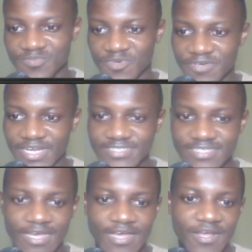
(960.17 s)
pawn, right?
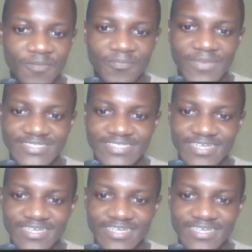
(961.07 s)
But